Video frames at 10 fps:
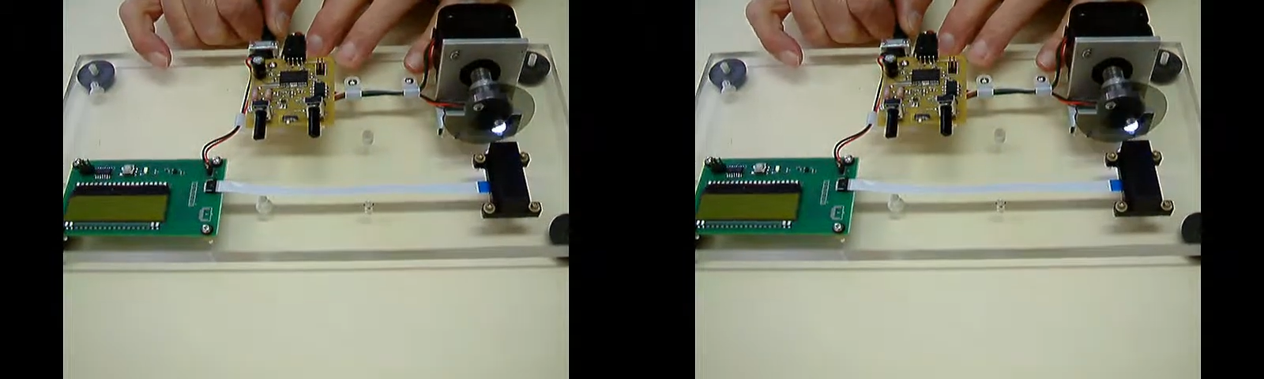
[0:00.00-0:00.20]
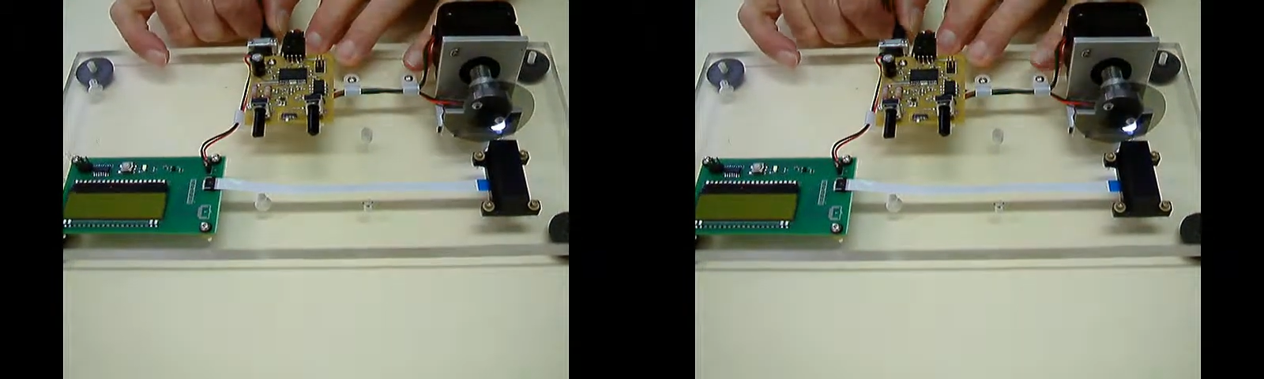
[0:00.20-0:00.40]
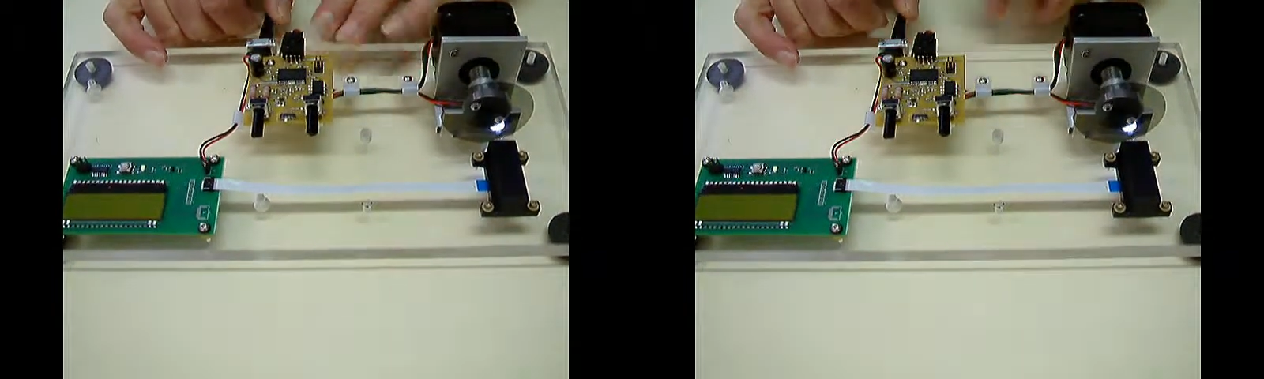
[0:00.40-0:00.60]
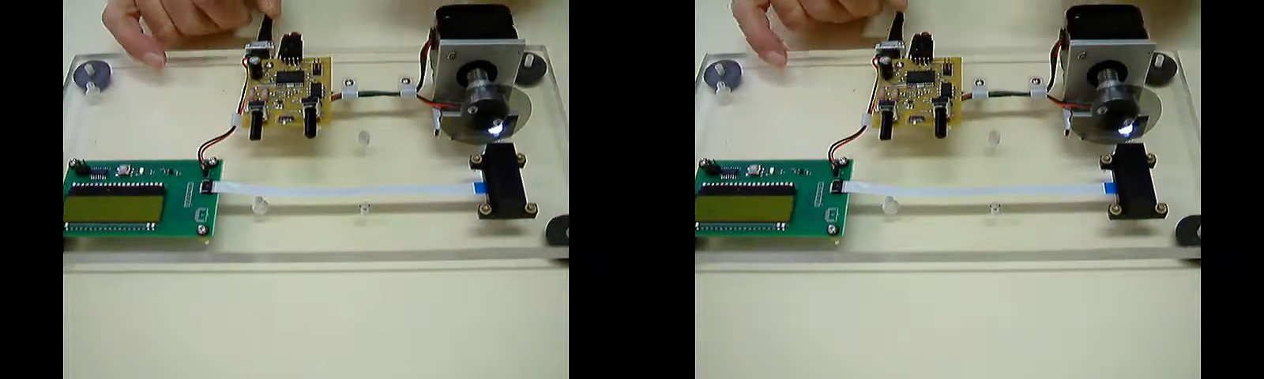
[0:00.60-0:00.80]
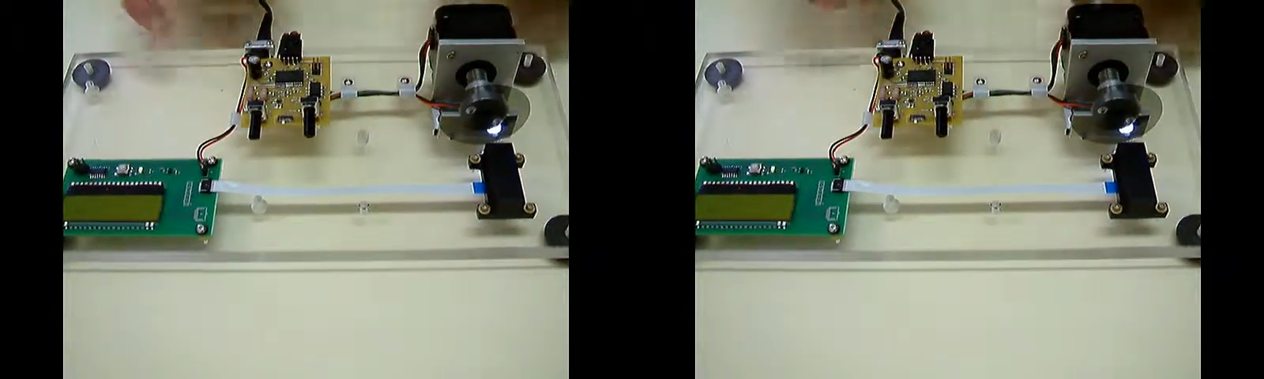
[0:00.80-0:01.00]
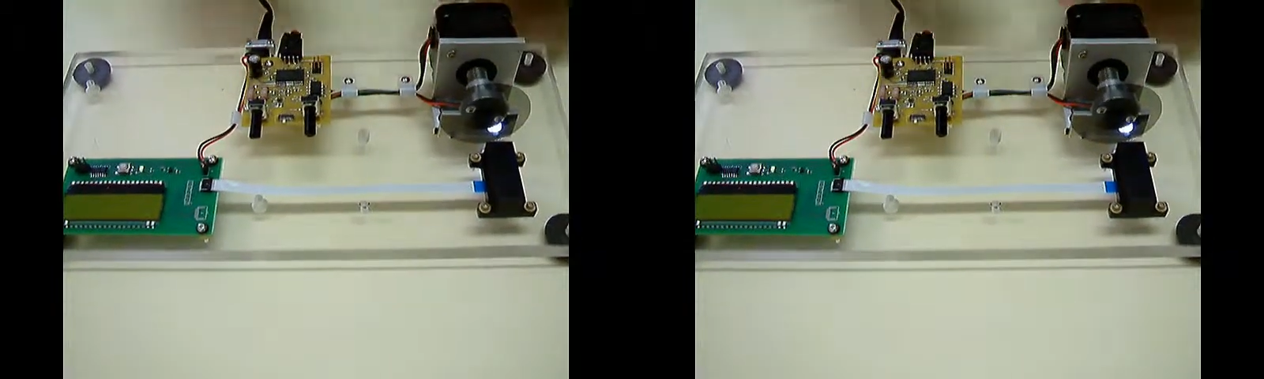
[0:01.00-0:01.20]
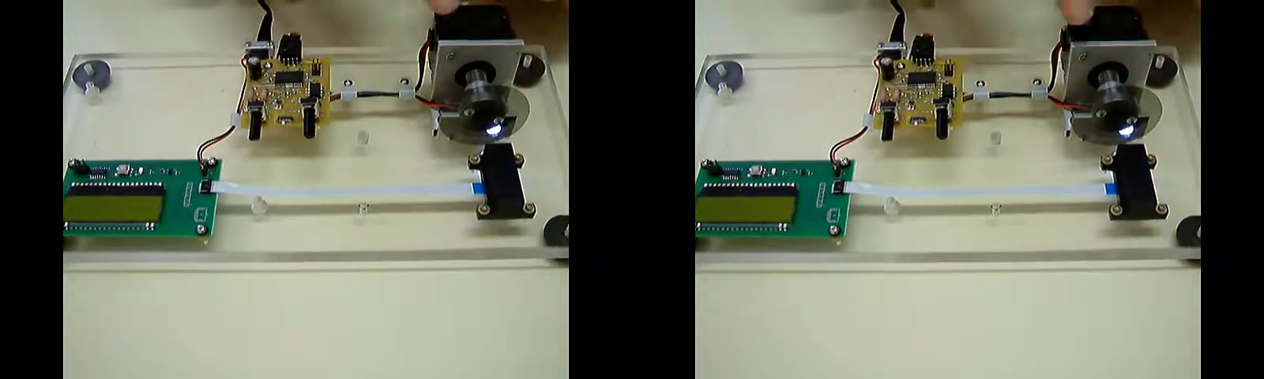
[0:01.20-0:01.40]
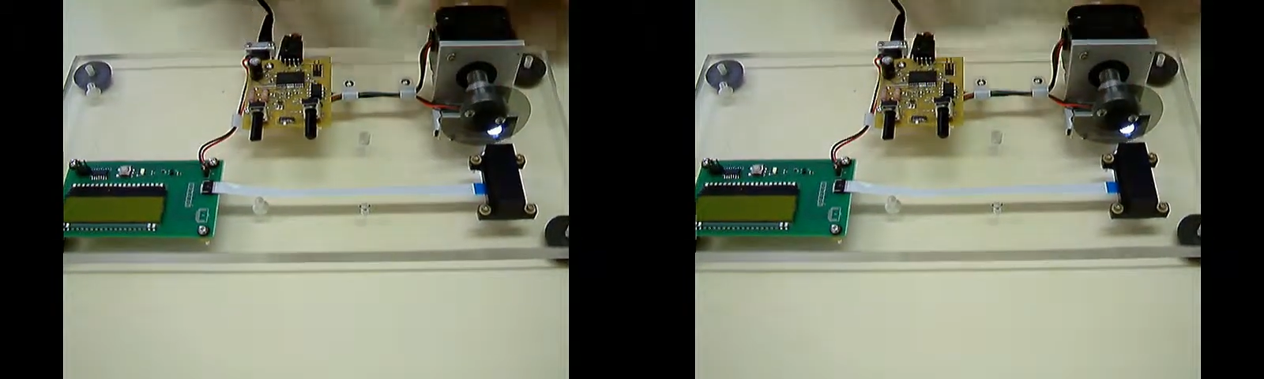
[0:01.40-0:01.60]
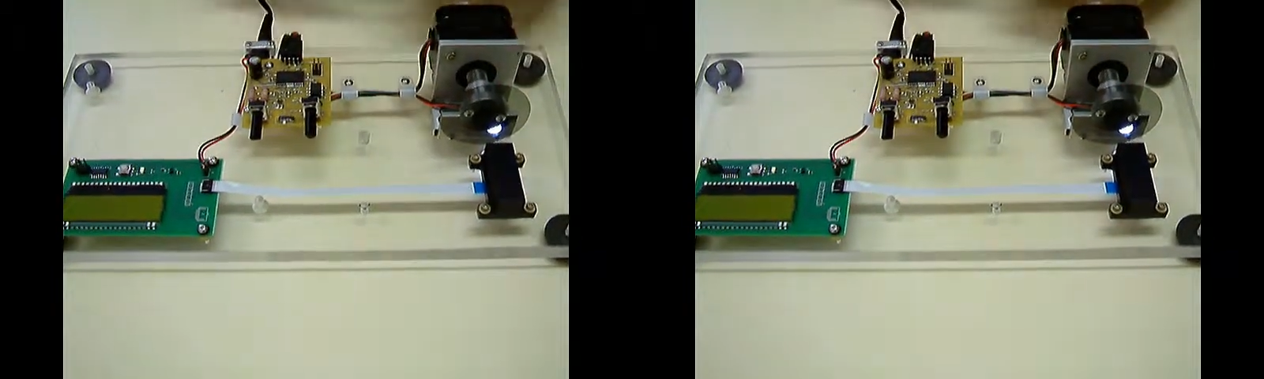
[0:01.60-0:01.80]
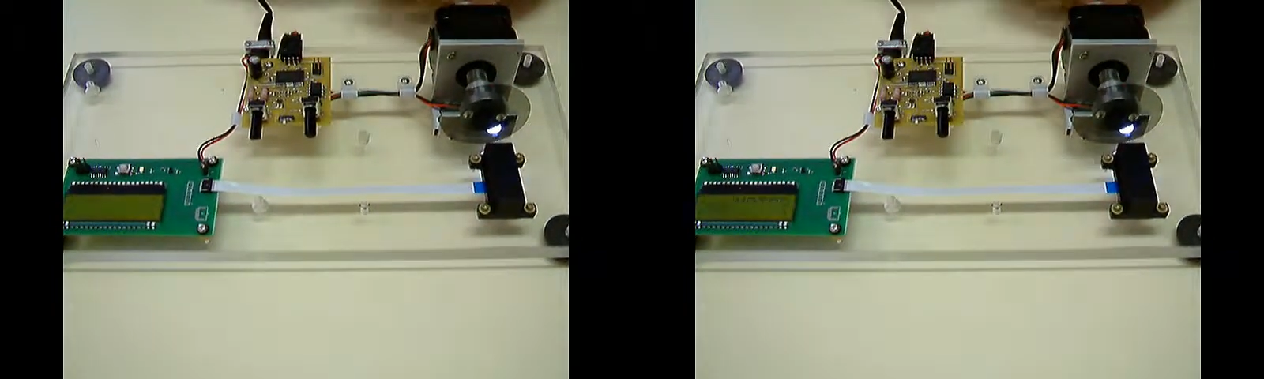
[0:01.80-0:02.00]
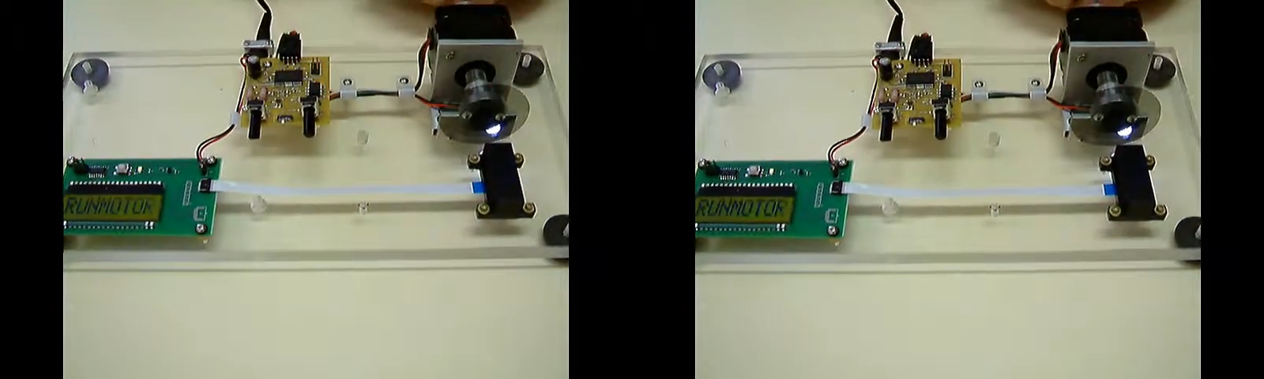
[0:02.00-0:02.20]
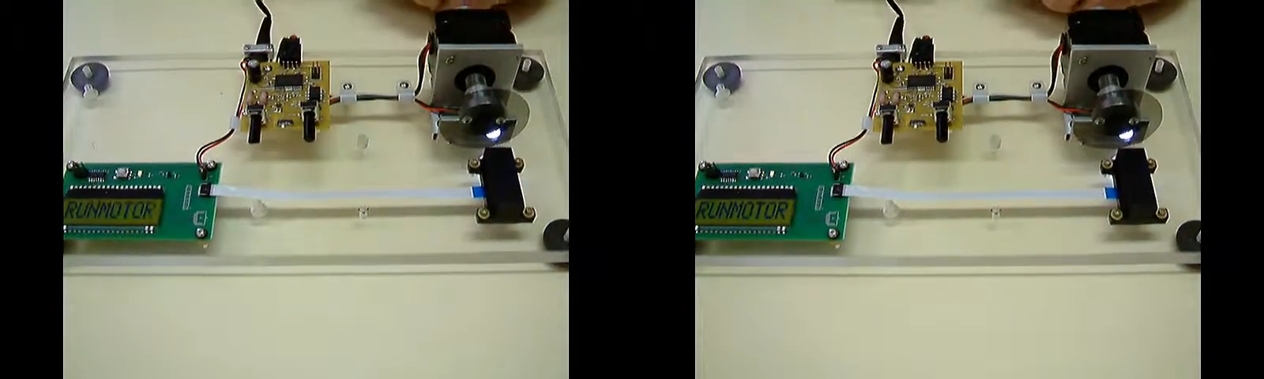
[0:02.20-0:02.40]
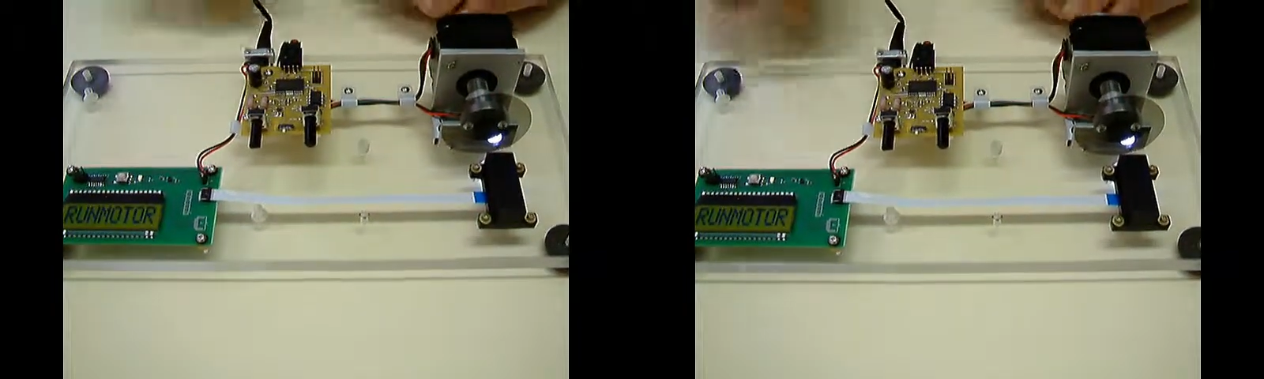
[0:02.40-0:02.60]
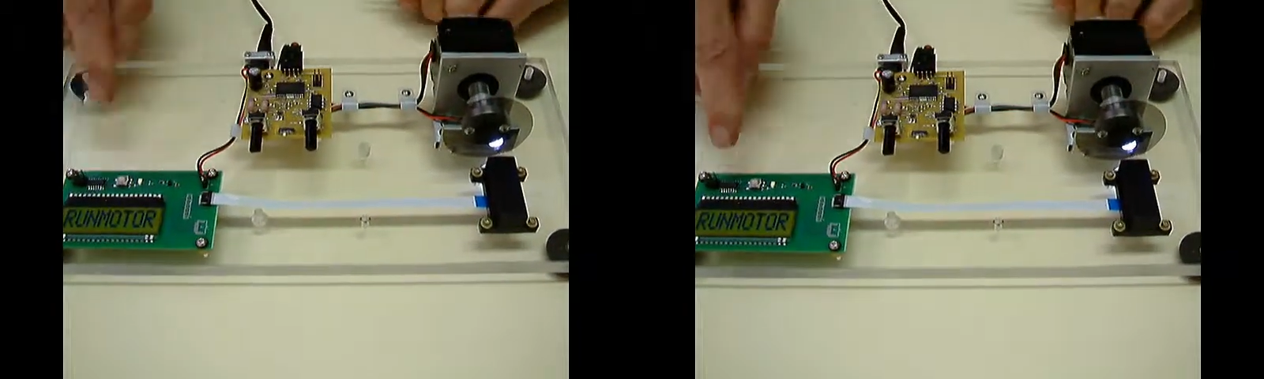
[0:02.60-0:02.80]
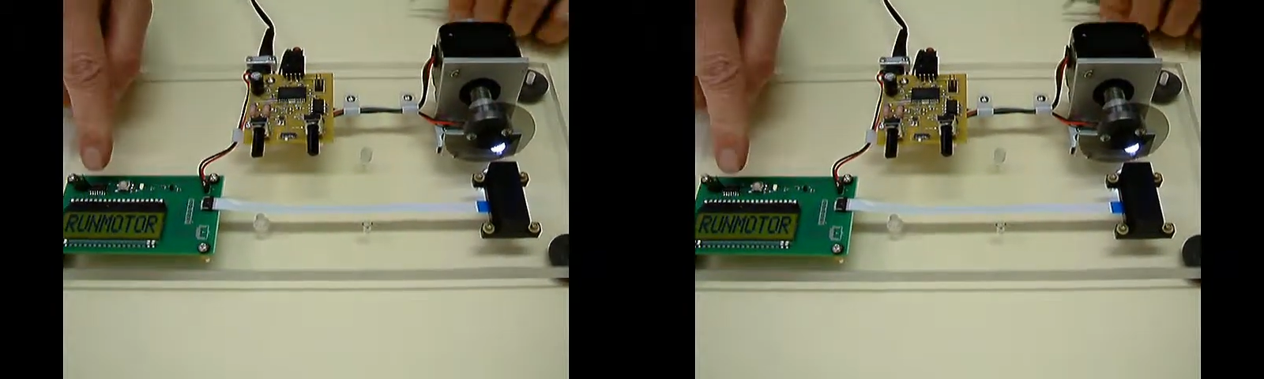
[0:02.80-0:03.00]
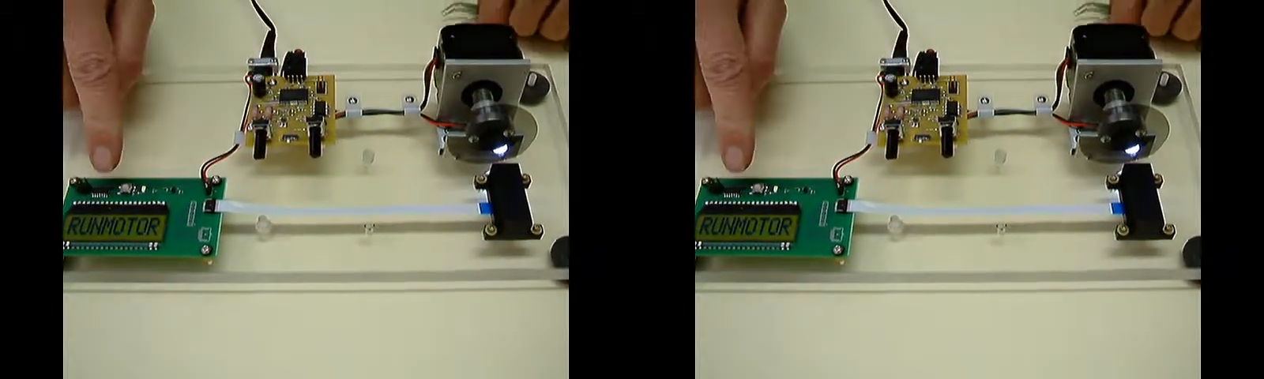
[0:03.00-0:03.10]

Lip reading: Nobody's mouth can be seen.